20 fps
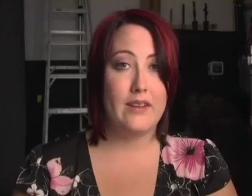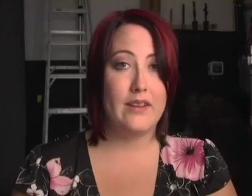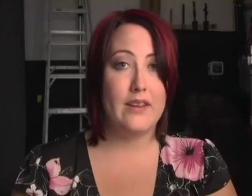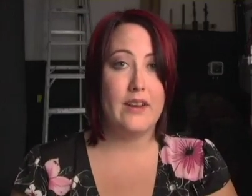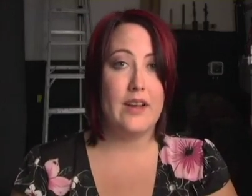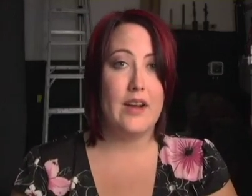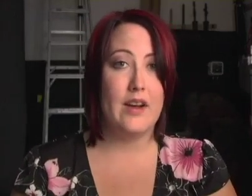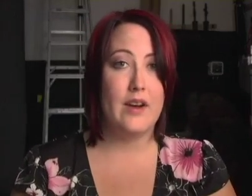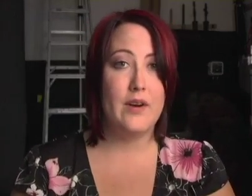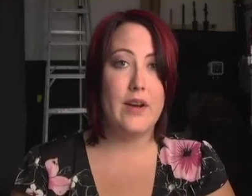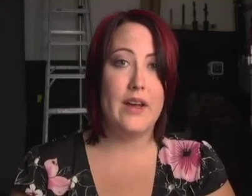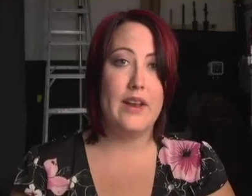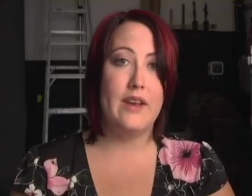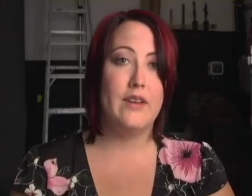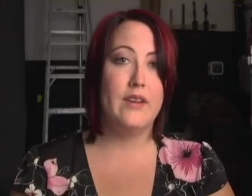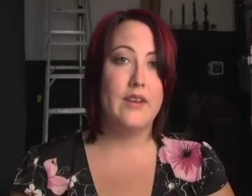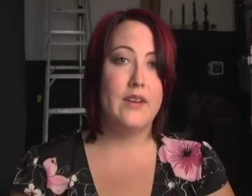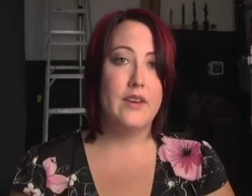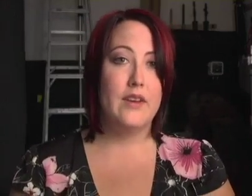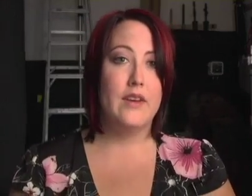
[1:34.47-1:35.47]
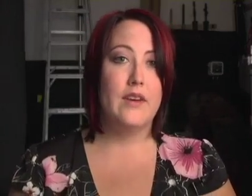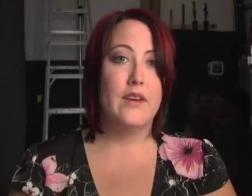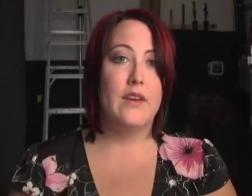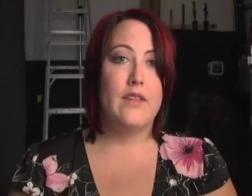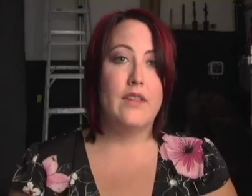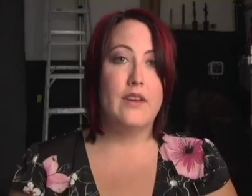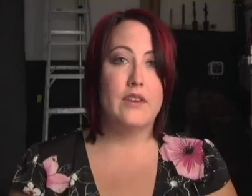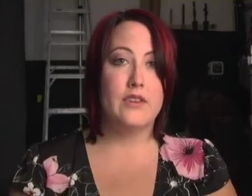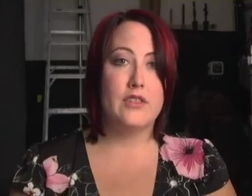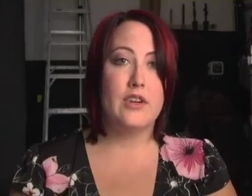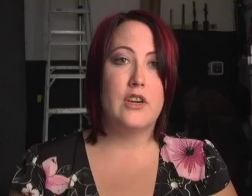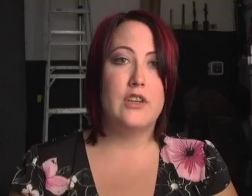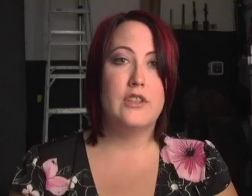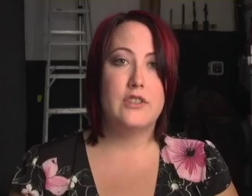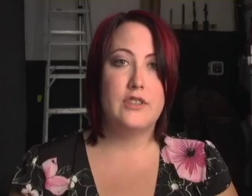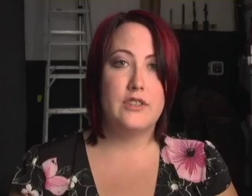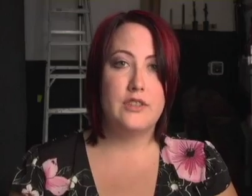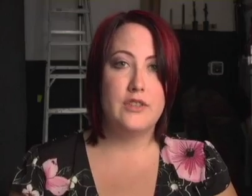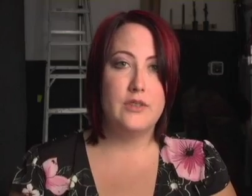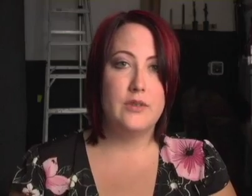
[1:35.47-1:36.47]
and they'll start
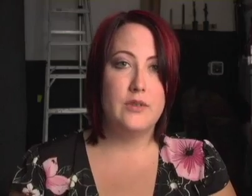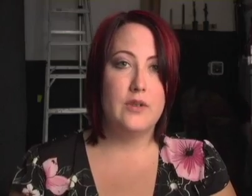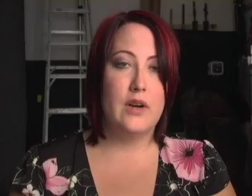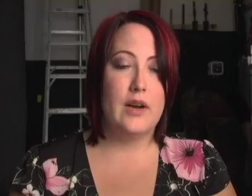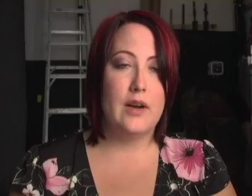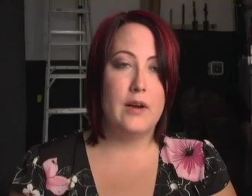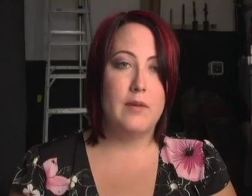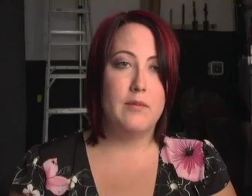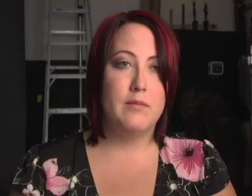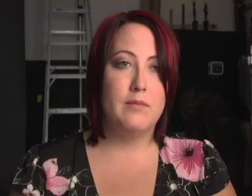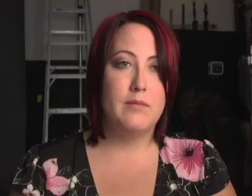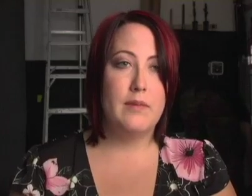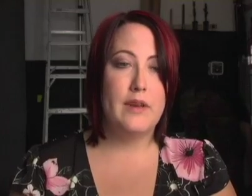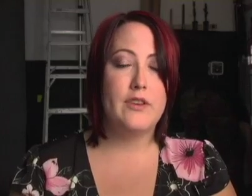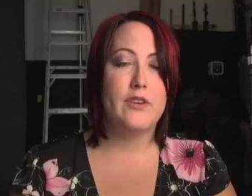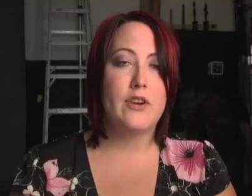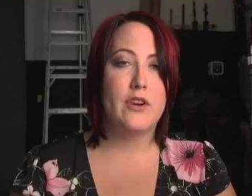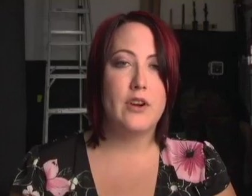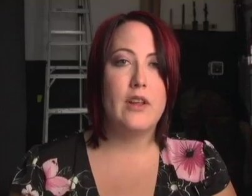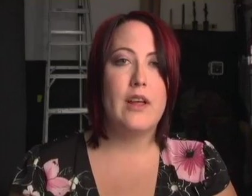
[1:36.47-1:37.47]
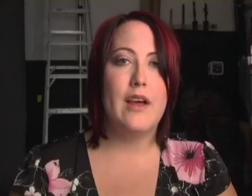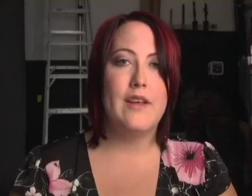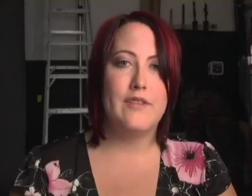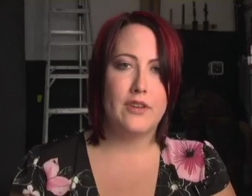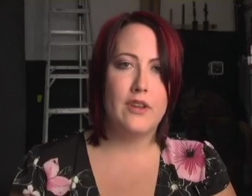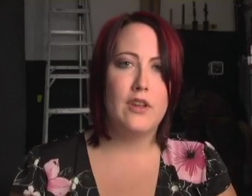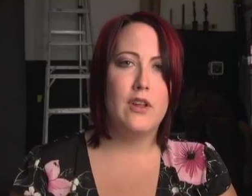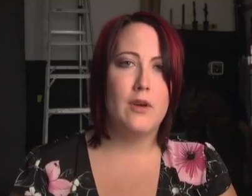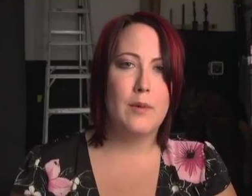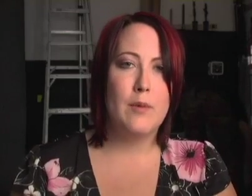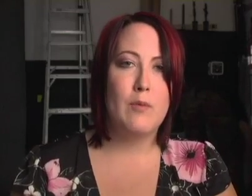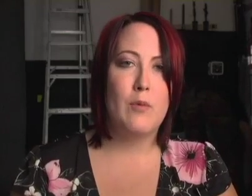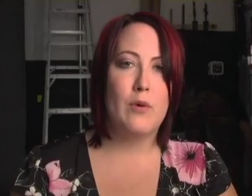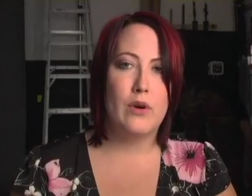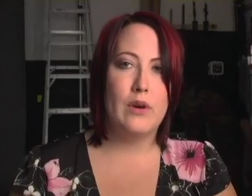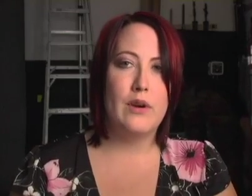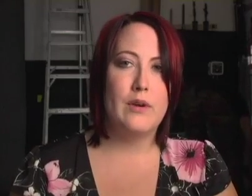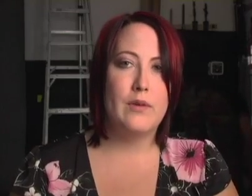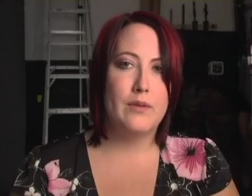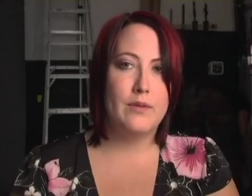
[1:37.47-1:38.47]
to internalize it a little bit
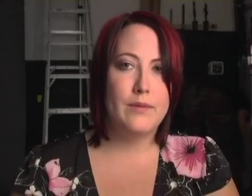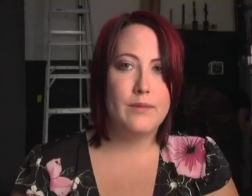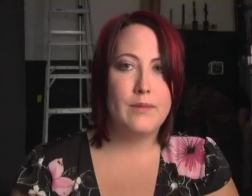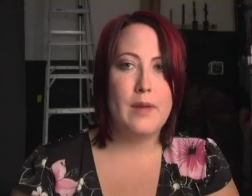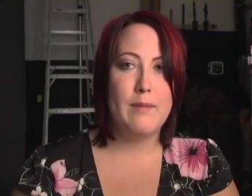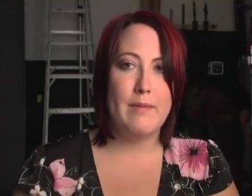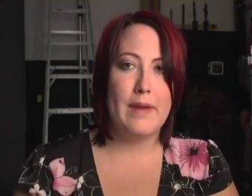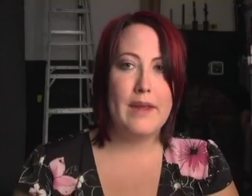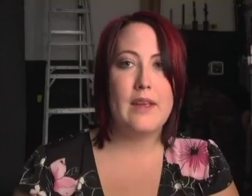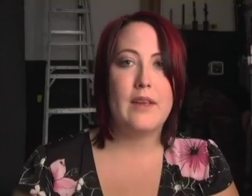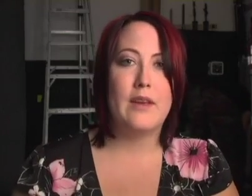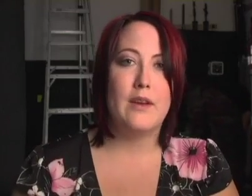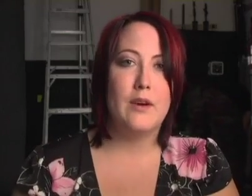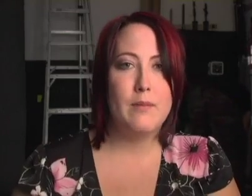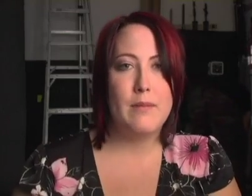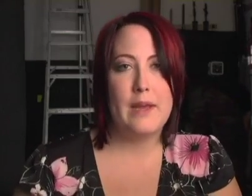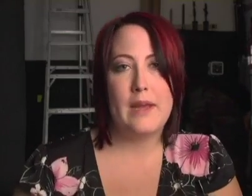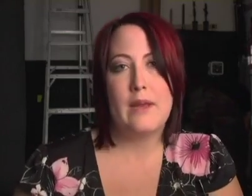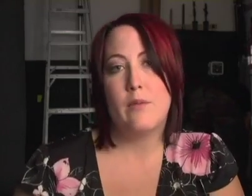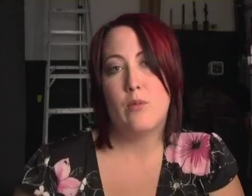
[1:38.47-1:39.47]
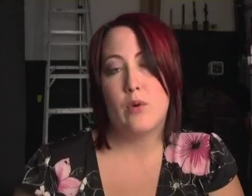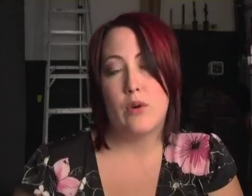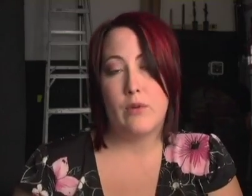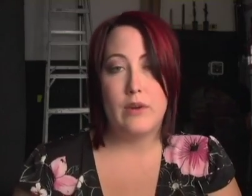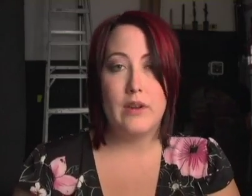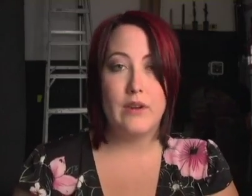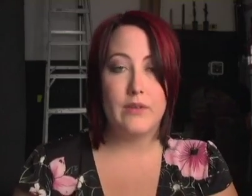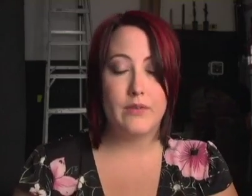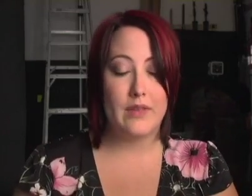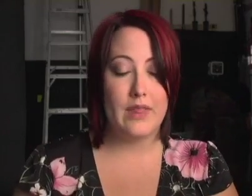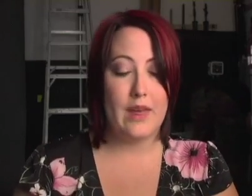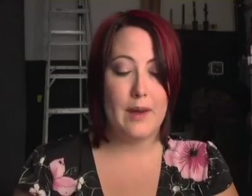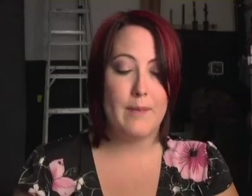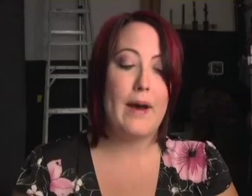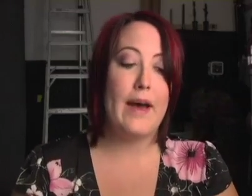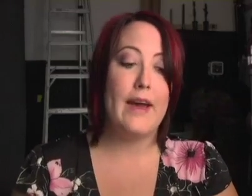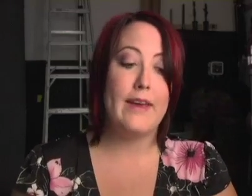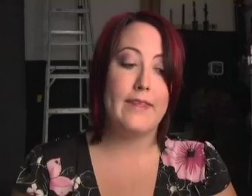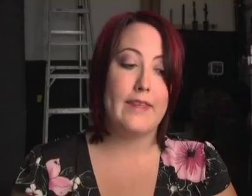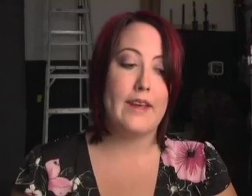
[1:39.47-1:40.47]
more, and it'll make it more real for them,
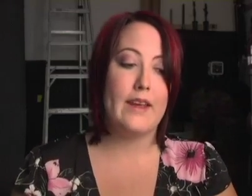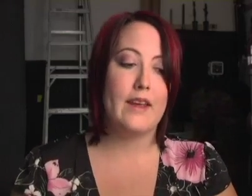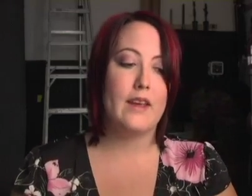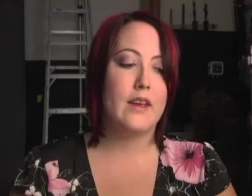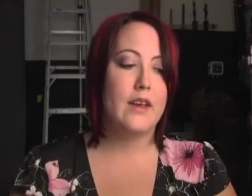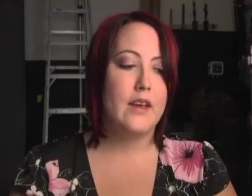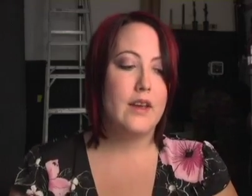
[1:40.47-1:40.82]
I think.